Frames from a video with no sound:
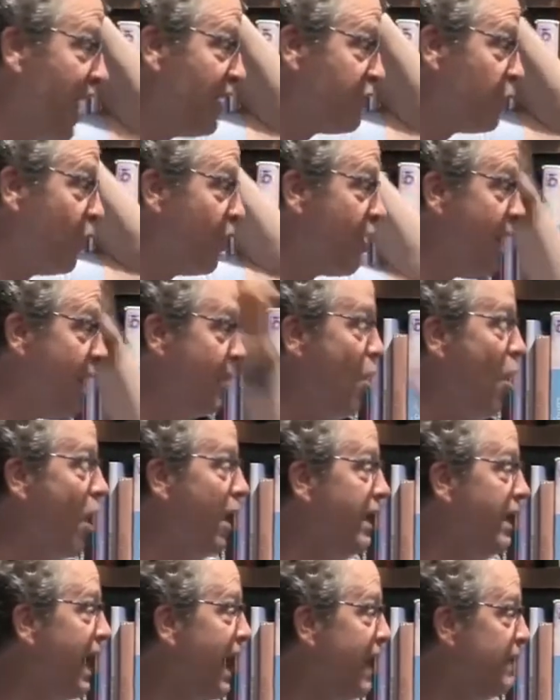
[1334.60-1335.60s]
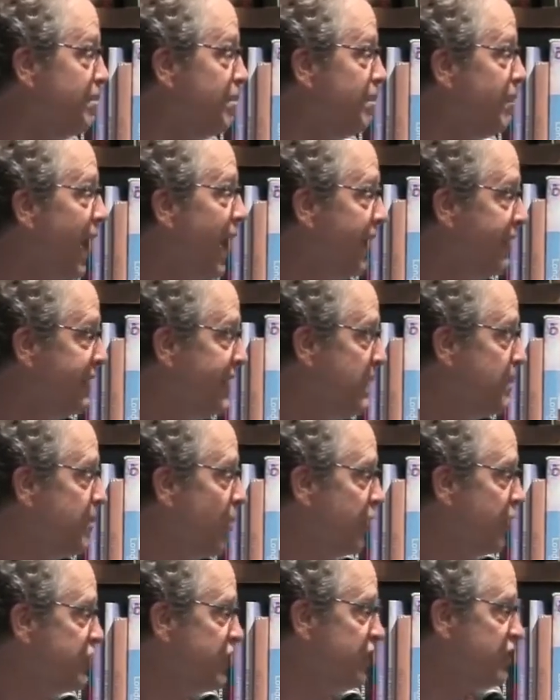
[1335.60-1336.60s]
will come on and keep
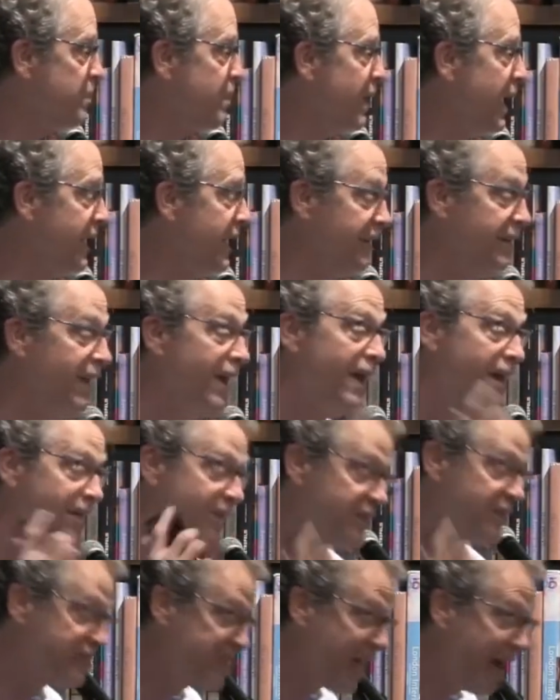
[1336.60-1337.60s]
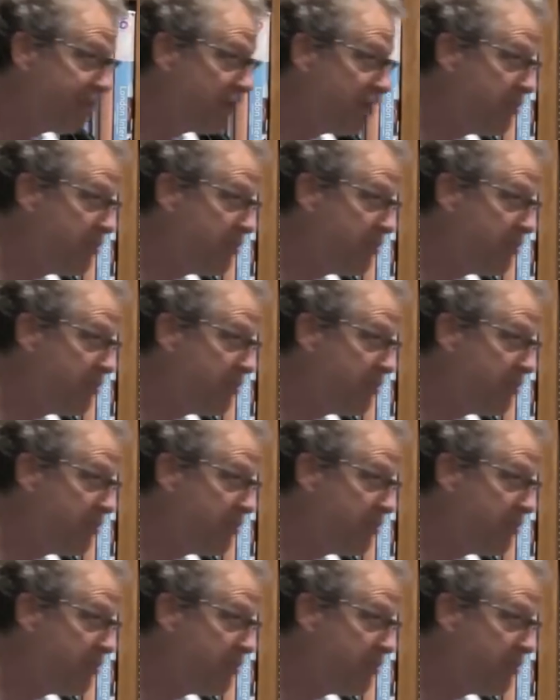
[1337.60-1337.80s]
participating. The seventh